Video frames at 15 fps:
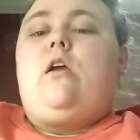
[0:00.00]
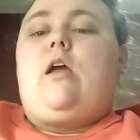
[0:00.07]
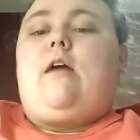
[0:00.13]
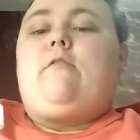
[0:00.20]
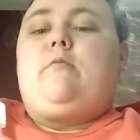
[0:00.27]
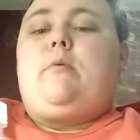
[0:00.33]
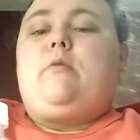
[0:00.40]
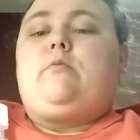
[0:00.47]

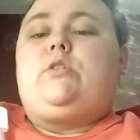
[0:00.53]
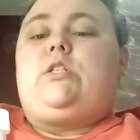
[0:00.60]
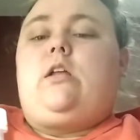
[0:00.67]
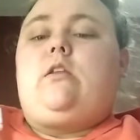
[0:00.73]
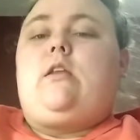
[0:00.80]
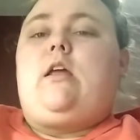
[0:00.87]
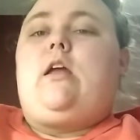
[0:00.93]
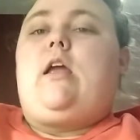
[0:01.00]
everybody was
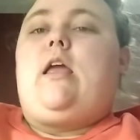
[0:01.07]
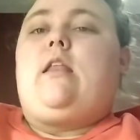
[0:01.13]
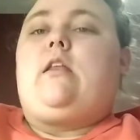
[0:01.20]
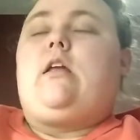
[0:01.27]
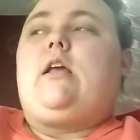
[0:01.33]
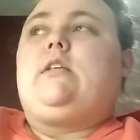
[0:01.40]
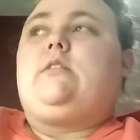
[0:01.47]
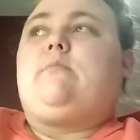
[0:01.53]
chilling
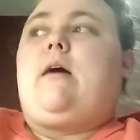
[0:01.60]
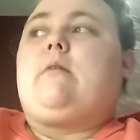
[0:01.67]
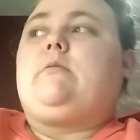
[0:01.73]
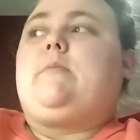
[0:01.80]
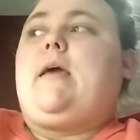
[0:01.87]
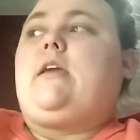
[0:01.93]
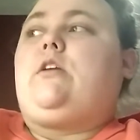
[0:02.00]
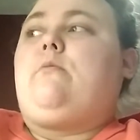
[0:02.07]
in his mom's
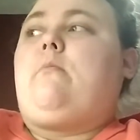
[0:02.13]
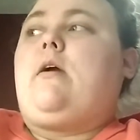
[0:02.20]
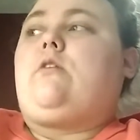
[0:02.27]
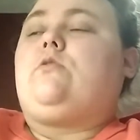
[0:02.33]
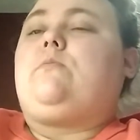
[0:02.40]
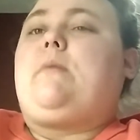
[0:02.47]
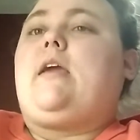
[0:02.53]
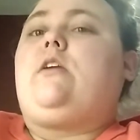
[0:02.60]

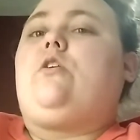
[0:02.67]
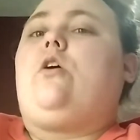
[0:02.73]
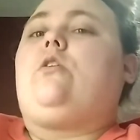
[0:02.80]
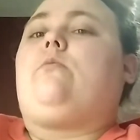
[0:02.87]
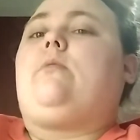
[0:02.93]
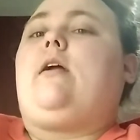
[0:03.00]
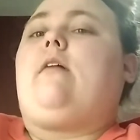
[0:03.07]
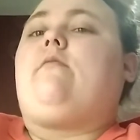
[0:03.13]
Michael's backyard
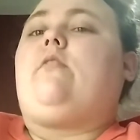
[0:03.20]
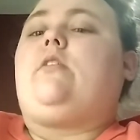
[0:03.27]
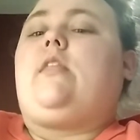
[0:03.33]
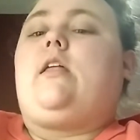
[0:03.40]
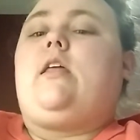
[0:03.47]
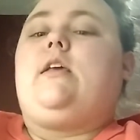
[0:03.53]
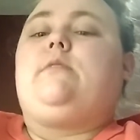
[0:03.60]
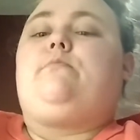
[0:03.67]
or whatever. And
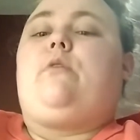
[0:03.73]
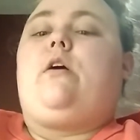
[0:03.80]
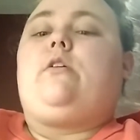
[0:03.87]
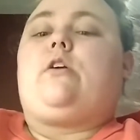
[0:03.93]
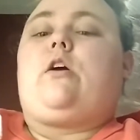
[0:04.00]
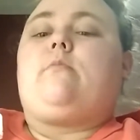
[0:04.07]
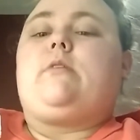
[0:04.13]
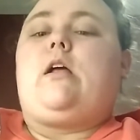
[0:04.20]
then his brother
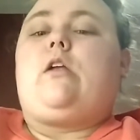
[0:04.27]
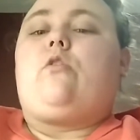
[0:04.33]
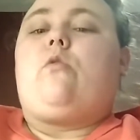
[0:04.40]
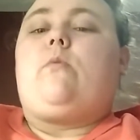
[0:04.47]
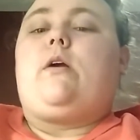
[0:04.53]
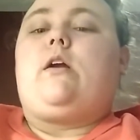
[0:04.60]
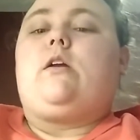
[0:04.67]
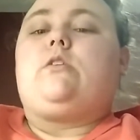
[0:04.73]
comes out of
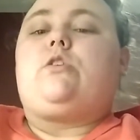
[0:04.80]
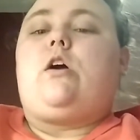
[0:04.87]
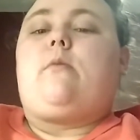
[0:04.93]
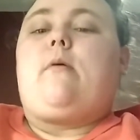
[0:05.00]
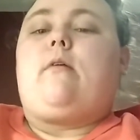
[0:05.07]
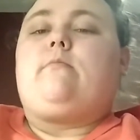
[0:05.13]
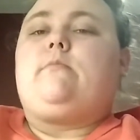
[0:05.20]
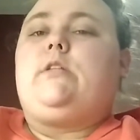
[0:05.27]
nowhere and talk
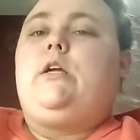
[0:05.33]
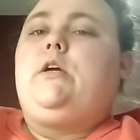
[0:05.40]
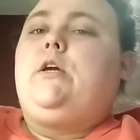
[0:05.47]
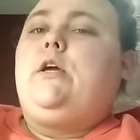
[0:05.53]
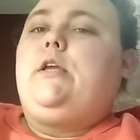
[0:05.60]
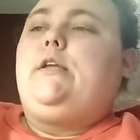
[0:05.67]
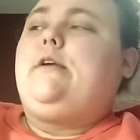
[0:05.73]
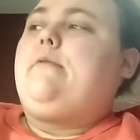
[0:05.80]
about,
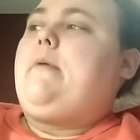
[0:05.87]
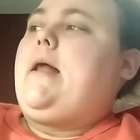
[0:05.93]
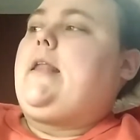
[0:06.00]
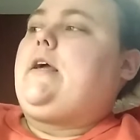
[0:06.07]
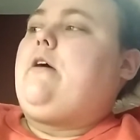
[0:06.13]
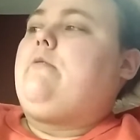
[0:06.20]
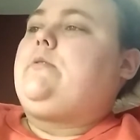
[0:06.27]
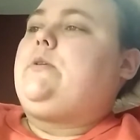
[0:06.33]
you want
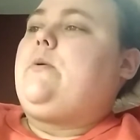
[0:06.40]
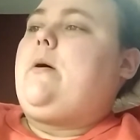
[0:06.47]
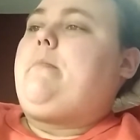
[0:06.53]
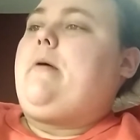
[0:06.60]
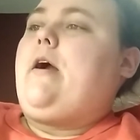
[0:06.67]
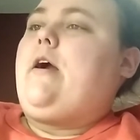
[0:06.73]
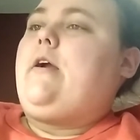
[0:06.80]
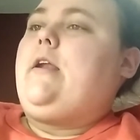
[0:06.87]
to go to a
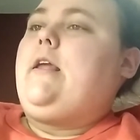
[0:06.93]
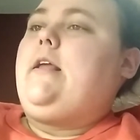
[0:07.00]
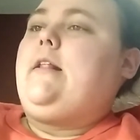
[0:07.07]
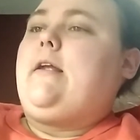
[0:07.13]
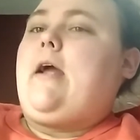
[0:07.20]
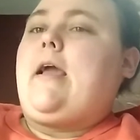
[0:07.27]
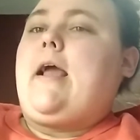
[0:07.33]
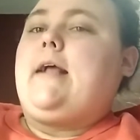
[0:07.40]

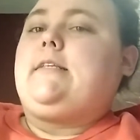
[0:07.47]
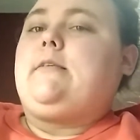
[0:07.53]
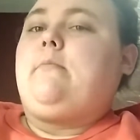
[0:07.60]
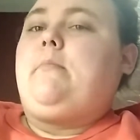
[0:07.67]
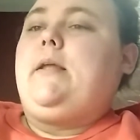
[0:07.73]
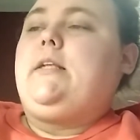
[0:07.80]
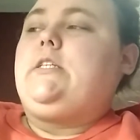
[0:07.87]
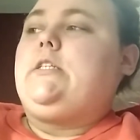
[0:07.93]
party? I got some
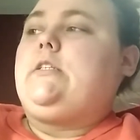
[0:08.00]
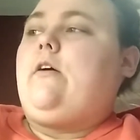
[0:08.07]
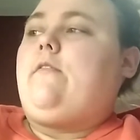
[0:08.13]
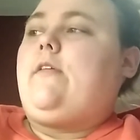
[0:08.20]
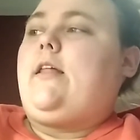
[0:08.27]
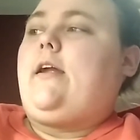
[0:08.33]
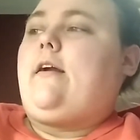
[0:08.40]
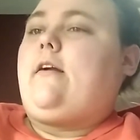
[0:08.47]
bitches
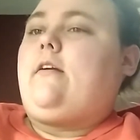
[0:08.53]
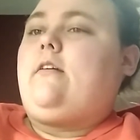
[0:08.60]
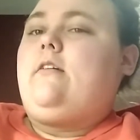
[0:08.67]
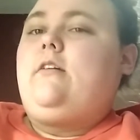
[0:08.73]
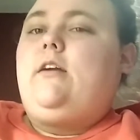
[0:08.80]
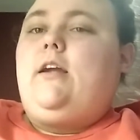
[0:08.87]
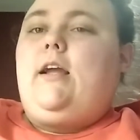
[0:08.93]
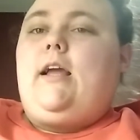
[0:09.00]
over there.
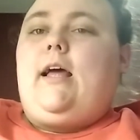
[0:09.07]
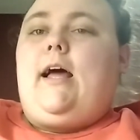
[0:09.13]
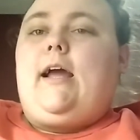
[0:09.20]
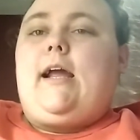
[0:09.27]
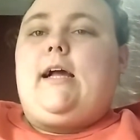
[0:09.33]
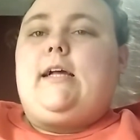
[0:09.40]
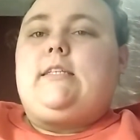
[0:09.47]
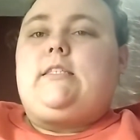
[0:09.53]
I
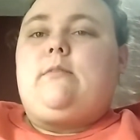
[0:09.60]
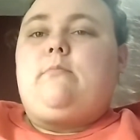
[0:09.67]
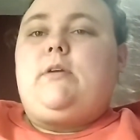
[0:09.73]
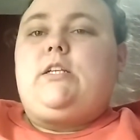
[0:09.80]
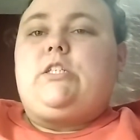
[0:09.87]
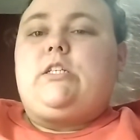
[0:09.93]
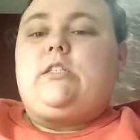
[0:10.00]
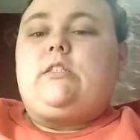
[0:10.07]
got some
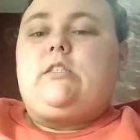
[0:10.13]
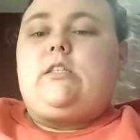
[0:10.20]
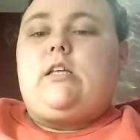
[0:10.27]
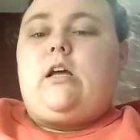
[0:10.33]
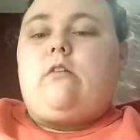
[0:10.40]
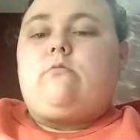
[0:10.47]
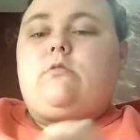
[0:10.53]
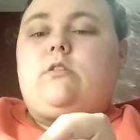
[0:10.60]
bitches.
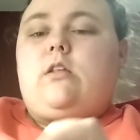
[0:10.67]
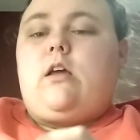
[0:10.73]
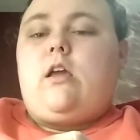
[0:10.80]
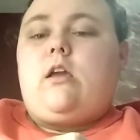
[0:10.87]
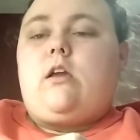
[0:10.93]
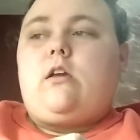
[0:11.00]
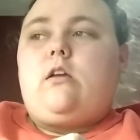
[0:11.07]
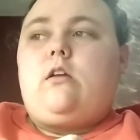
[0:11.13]
I was
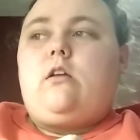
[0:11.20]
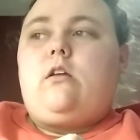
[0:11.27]
like,